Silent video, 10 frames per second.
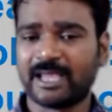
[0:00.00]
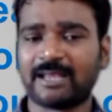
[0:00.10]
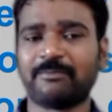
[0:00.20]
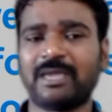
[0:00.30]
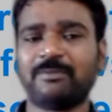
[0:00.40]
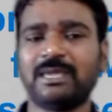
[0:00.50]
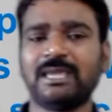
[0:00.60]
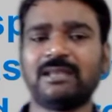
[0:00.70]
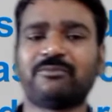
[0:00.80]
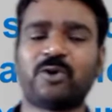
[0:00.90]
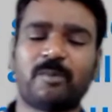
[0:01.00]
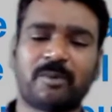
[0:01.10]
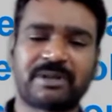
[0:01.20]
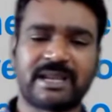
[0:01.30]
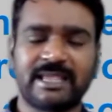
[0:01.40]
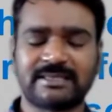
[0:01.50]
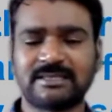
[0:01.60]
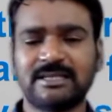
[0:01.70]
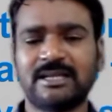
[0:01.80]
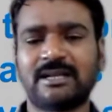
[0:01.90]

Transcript: it may be in form of trees,